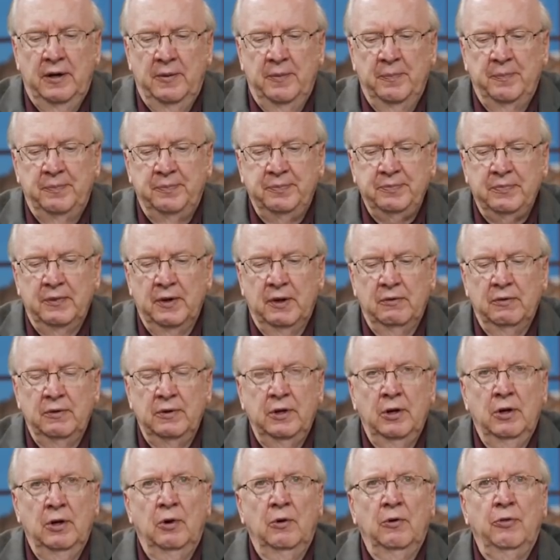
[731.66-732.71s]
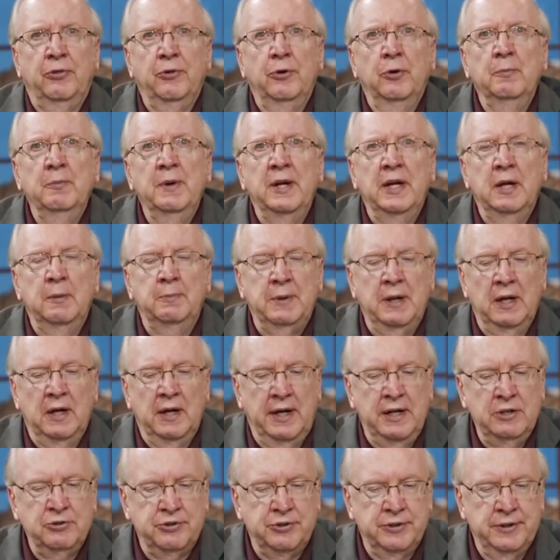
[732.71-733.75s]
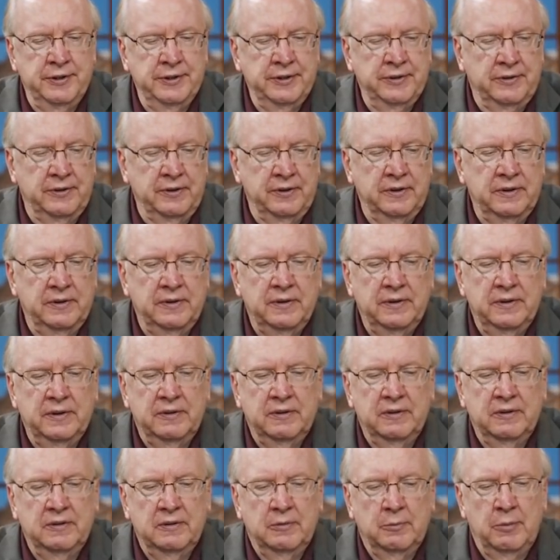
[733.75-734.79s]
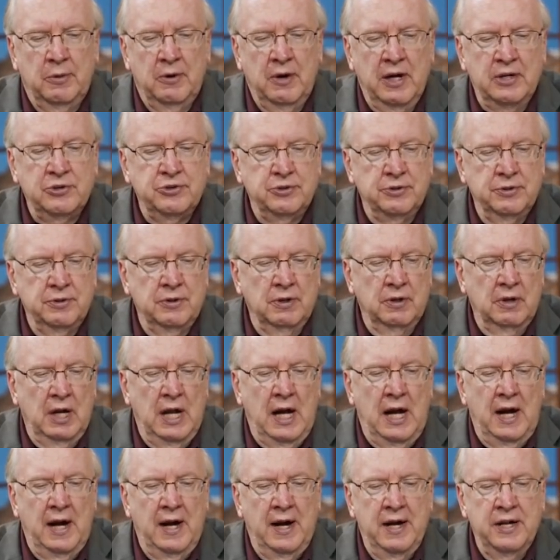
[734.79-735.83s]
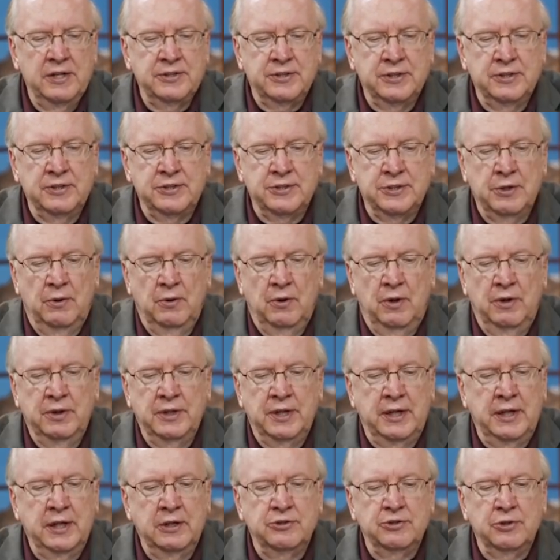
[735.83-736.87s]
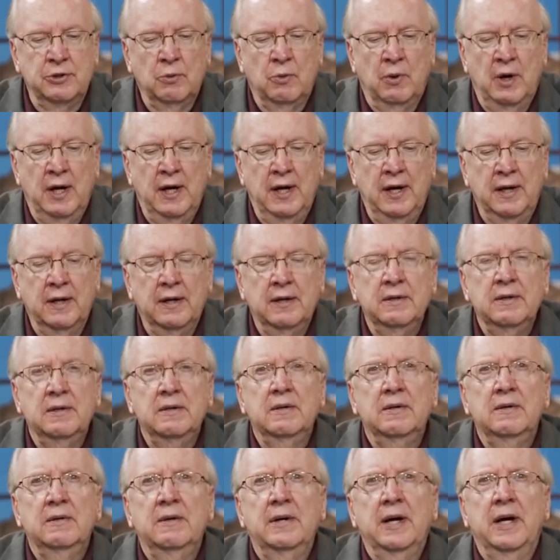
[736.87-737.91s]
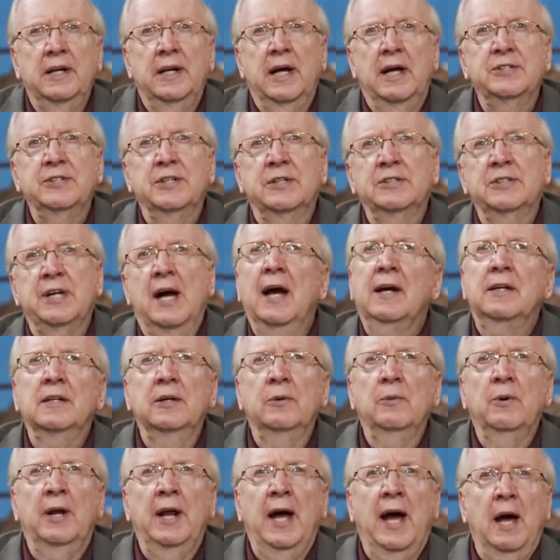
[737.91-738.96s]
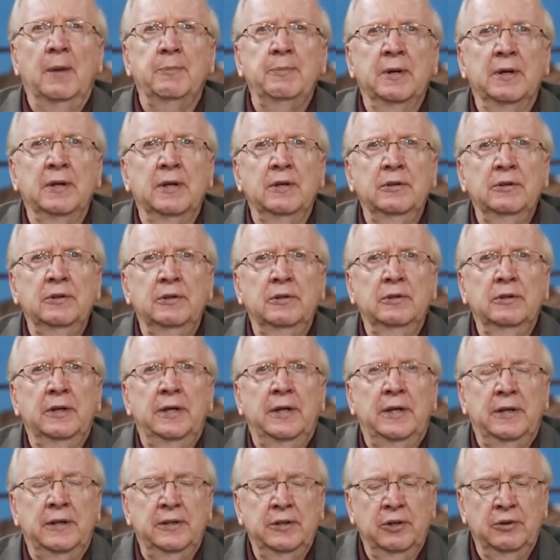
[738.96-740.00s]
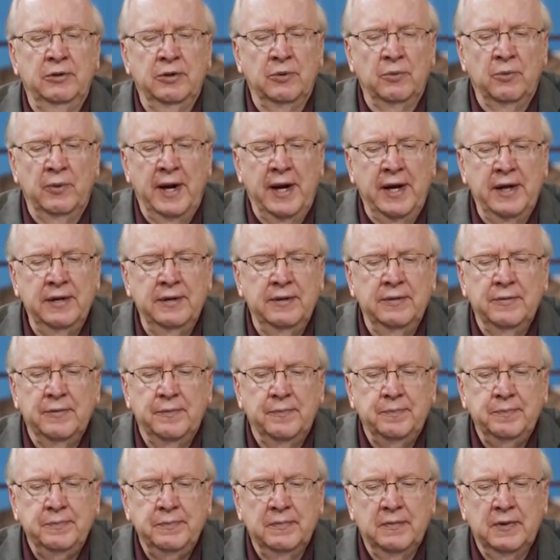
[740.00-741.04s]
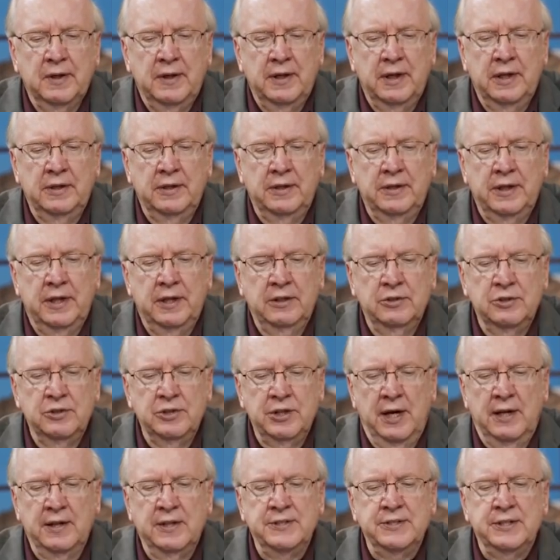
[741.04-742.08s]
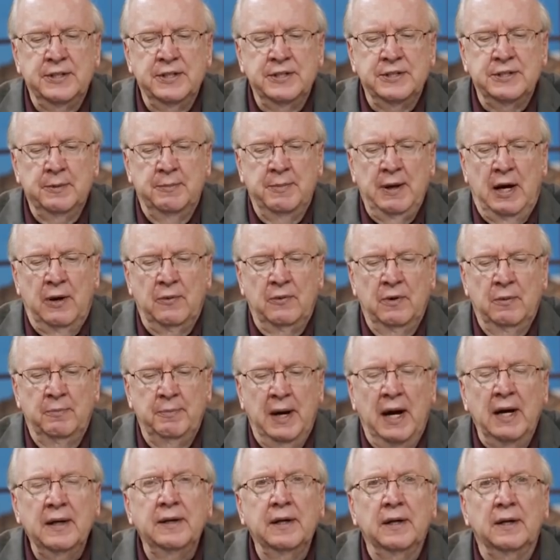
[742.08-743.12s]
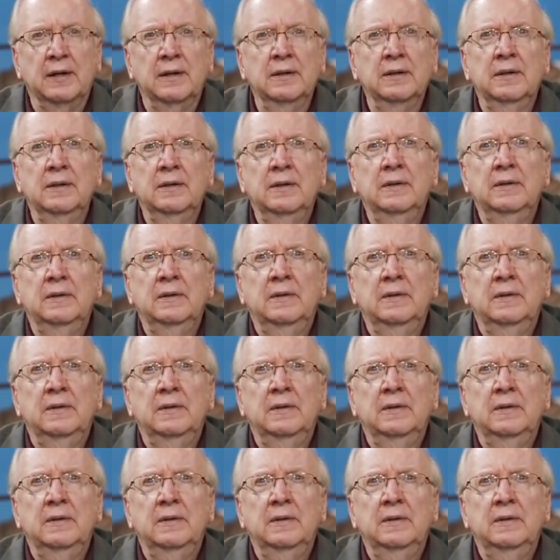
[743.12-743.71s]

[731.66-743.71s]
you know, through manipulation or pressure or lies and so on to get your way. And that's exactly what happened. You can read in Genesis about Rebekah,